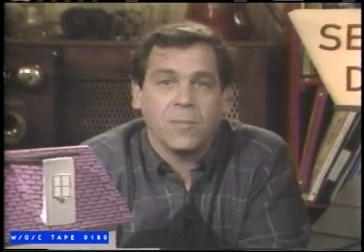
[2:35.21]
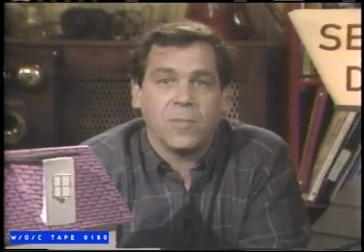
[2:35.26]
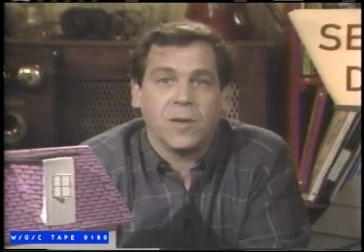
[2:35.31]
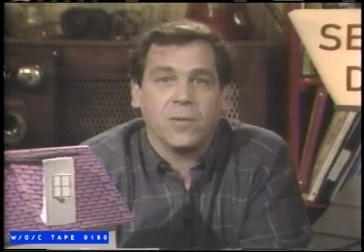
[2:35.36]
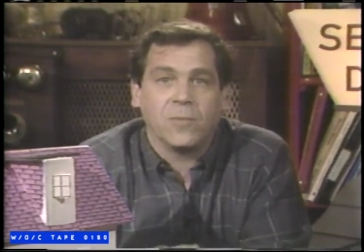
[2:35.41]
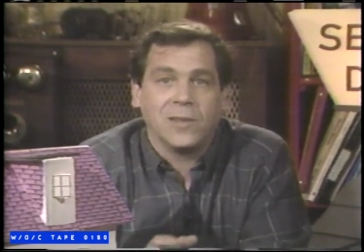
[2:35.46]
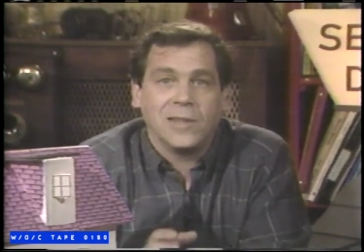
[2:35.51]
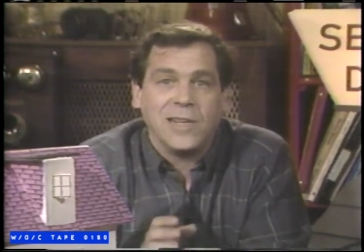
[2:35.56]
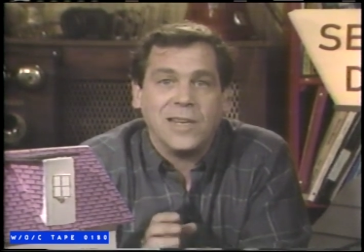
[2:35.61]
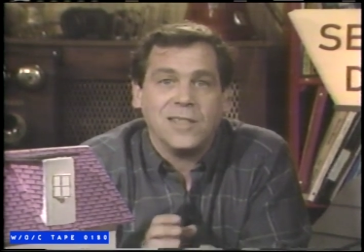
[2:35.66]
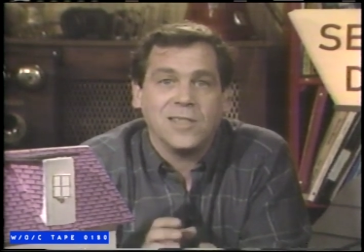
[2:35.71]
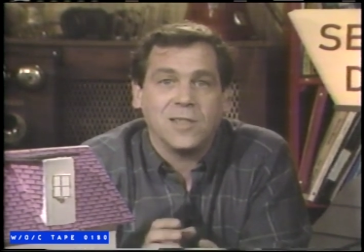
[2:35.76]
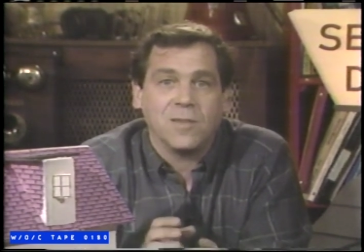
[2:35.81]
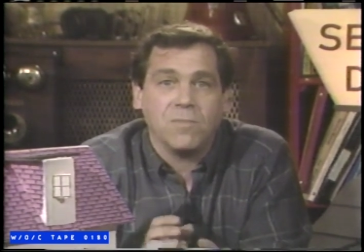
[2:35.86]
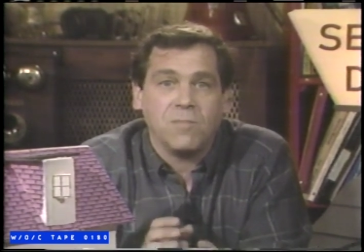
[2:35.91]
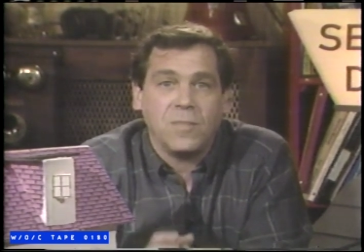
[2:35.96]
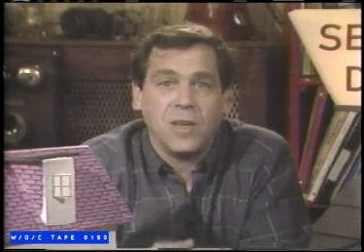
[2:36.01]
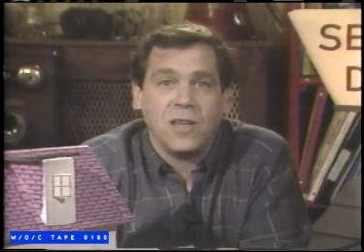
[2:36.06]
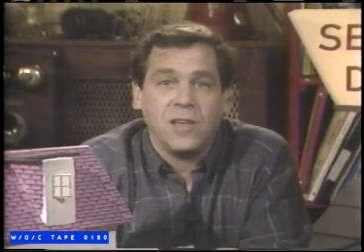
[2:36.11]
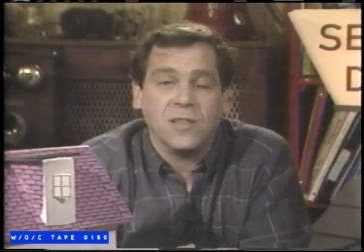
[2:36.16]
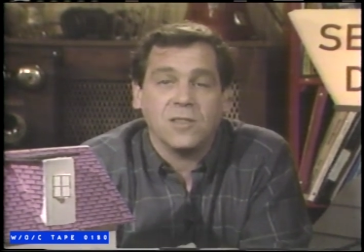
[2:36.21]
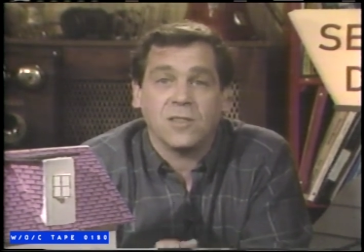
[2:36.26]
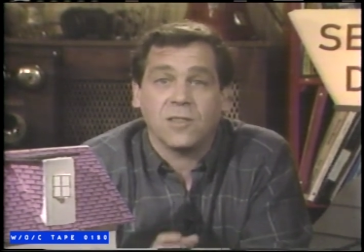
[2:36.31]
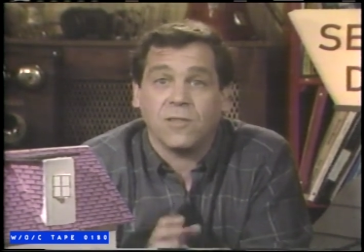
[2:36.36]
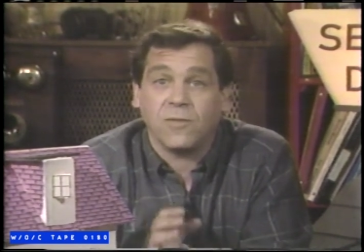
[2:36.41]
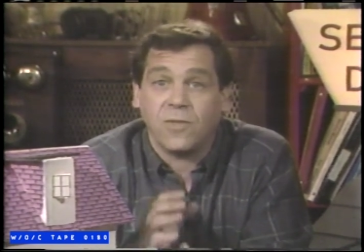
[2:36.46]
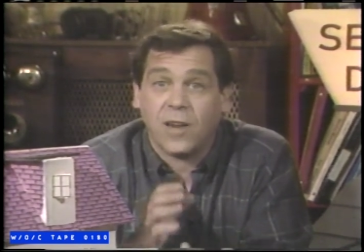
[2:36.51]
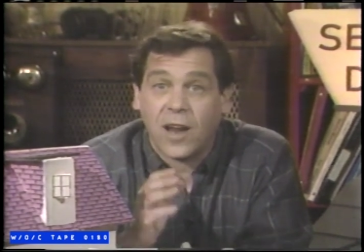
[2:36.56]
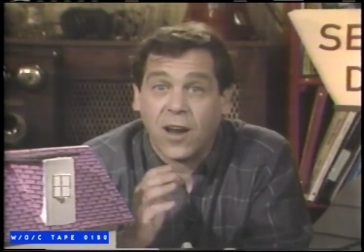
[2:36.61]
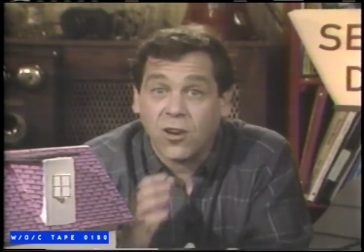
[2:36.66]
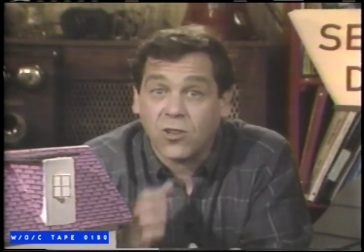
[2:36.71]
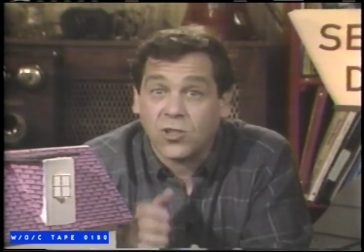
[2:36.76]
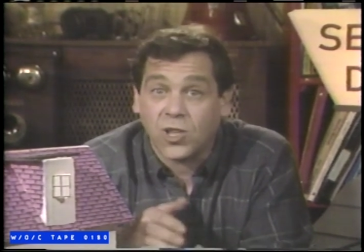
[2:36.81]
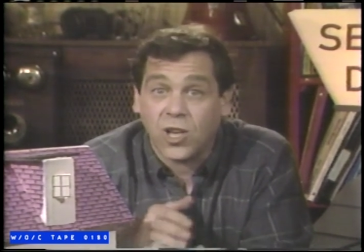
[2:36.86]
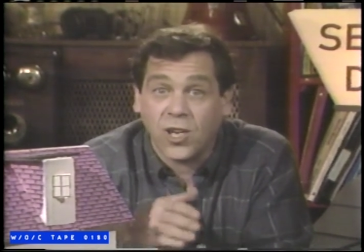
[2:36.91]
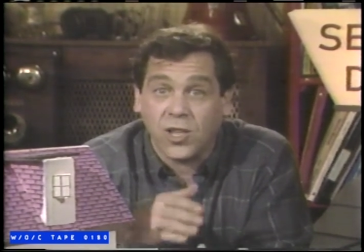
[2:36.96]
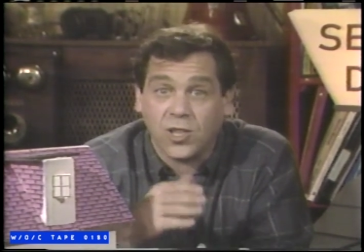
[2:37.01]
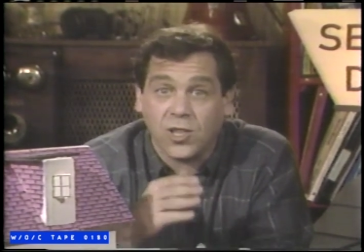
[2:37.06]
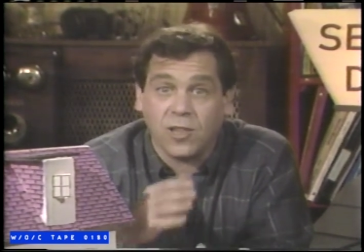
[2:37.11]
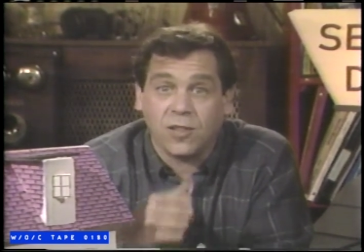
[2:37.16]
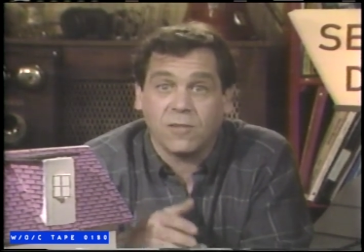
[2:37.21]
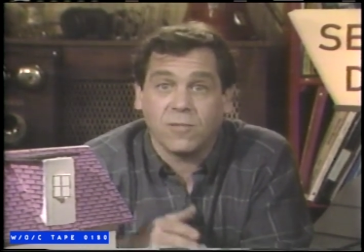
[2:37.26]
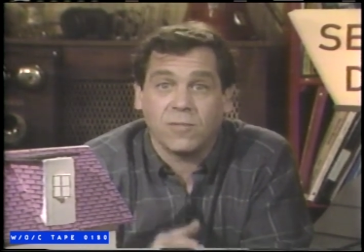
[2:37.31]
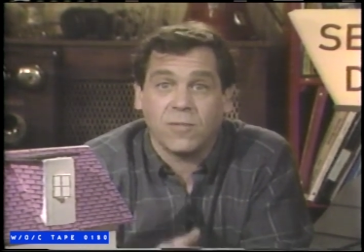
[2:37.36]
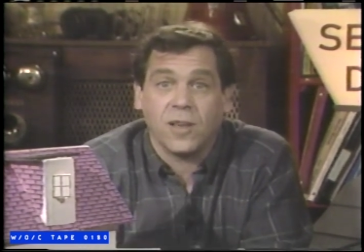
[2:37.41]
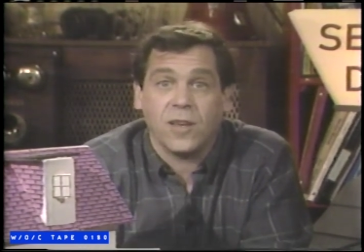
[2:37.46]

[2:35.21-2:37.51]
but it will need some means of air changing